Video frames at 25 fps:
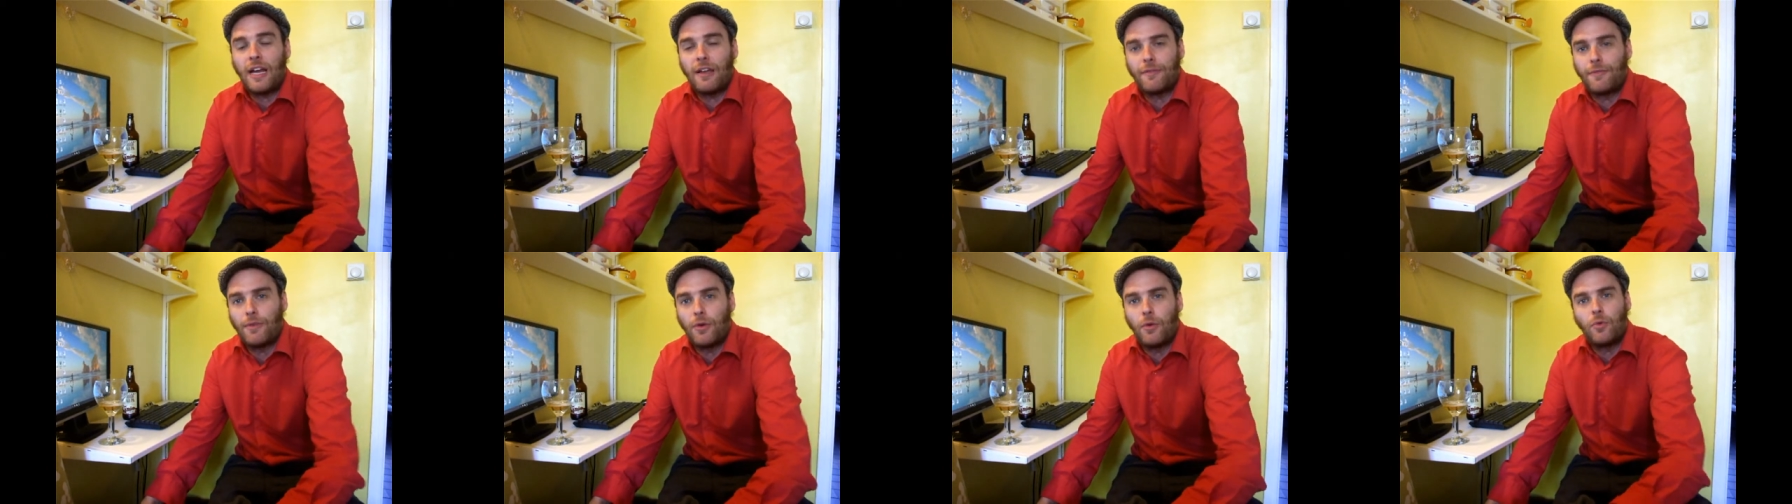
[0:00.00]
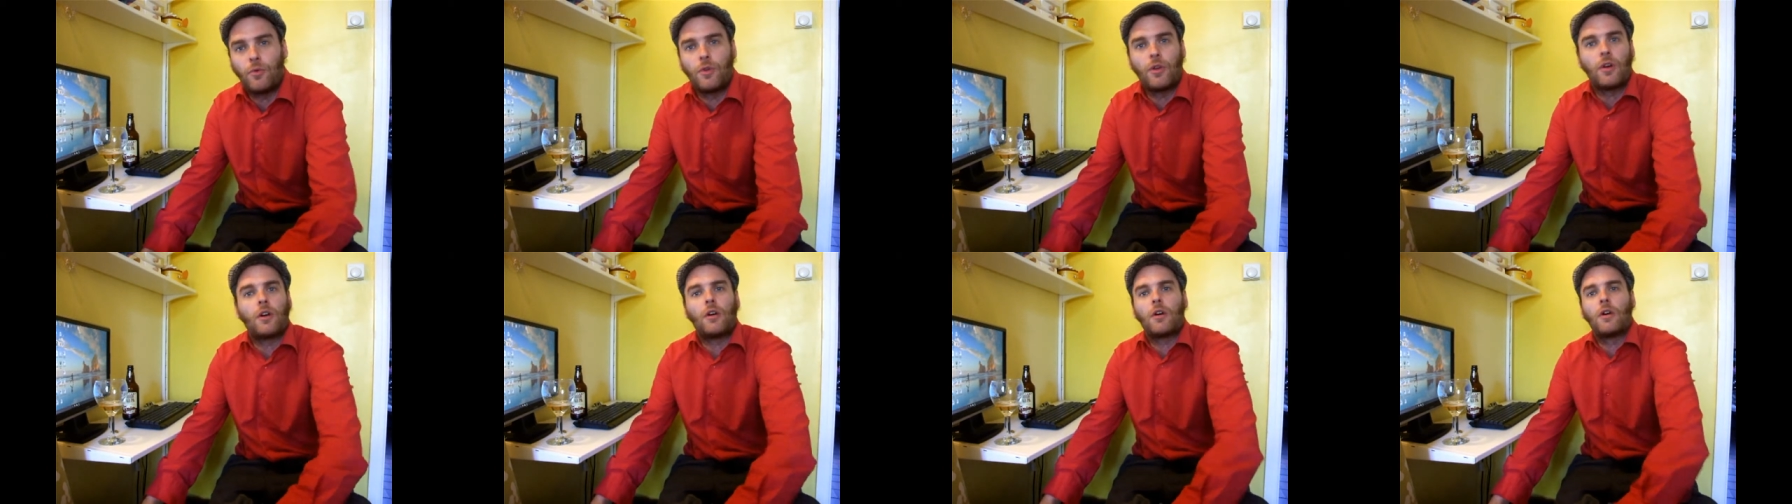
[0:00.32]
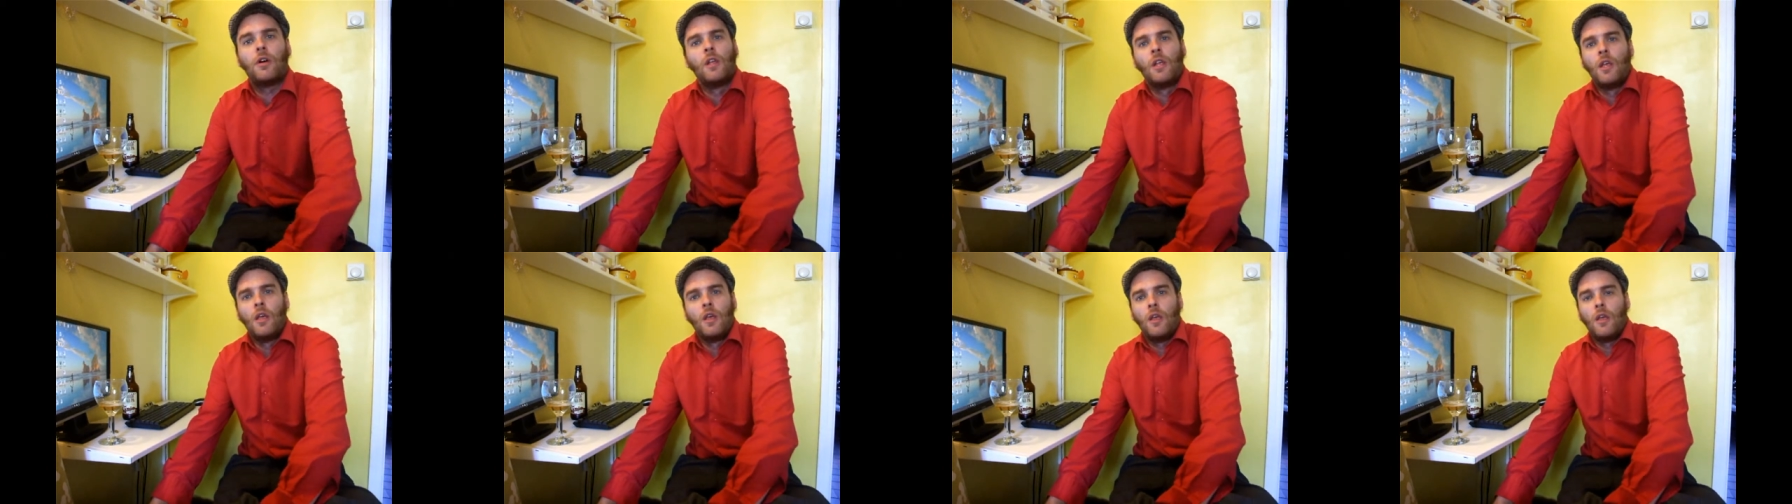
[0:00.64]
food or
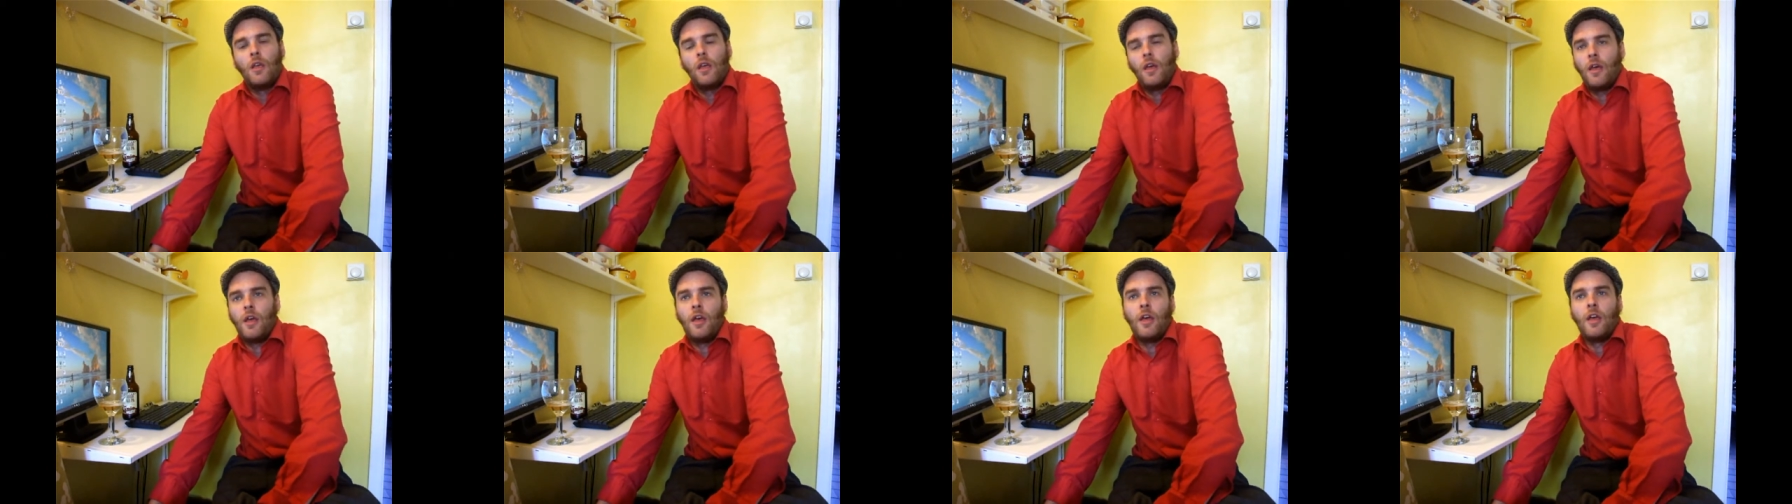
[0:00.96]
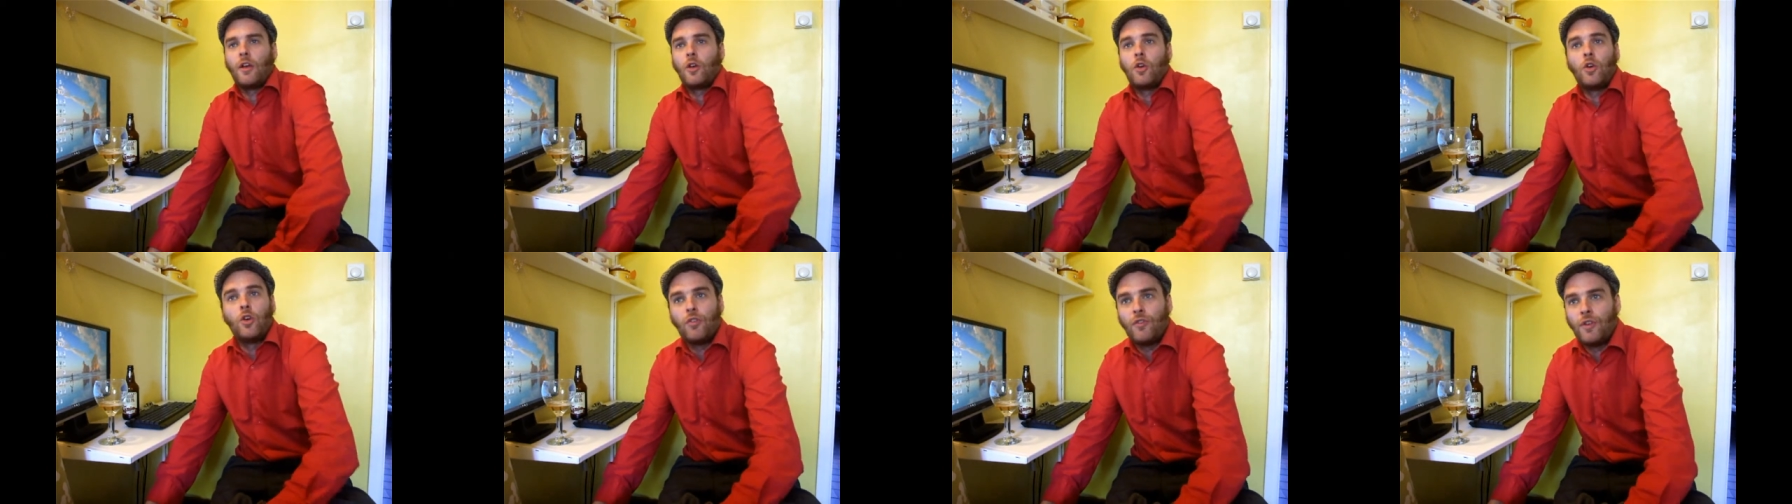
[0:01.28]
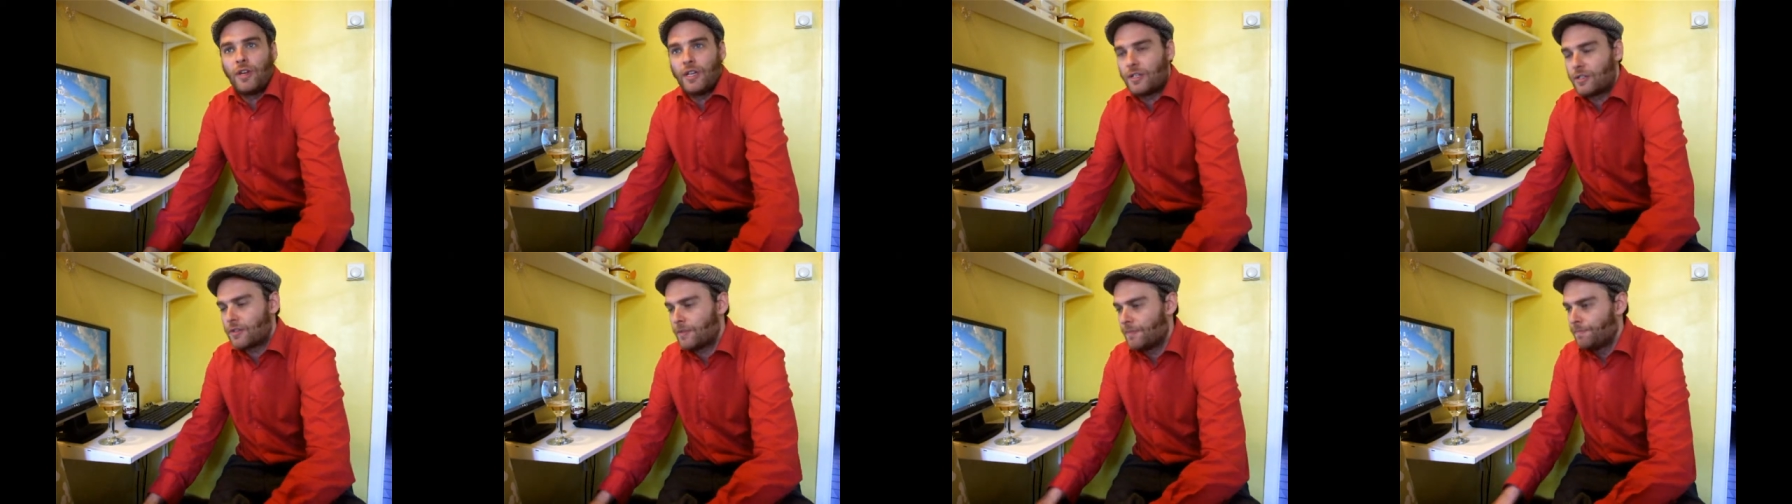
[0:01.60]
uh,
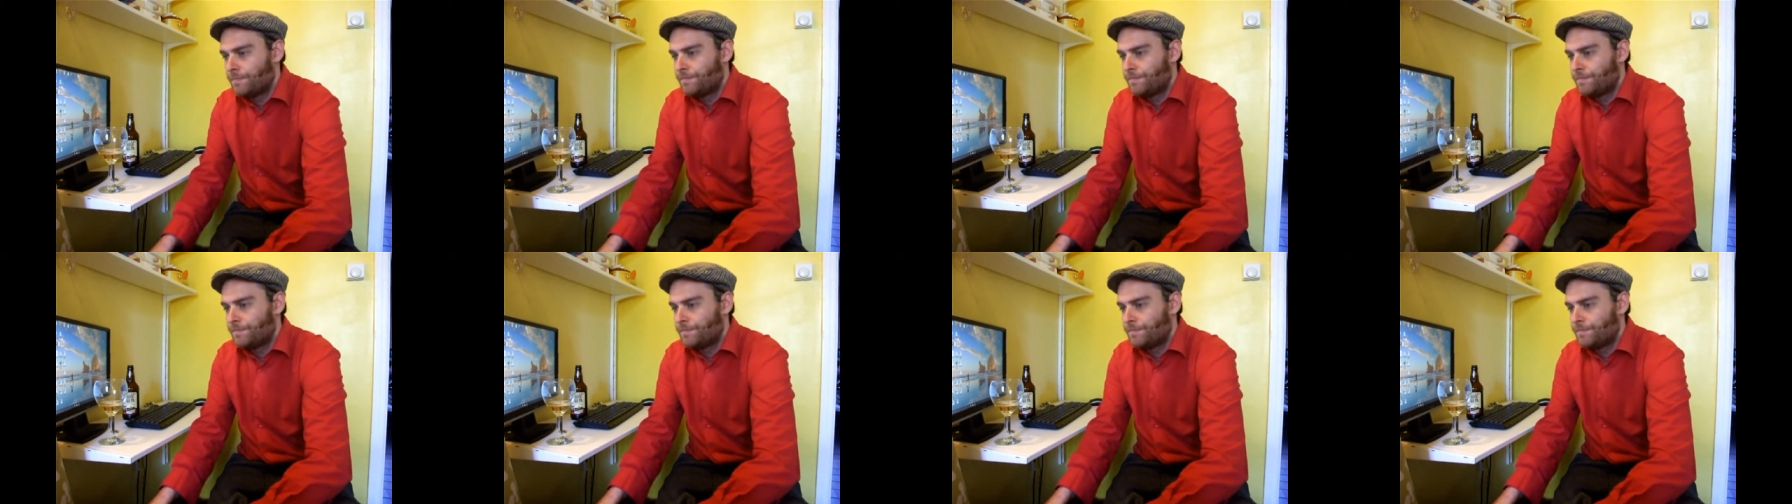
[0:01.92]
curries.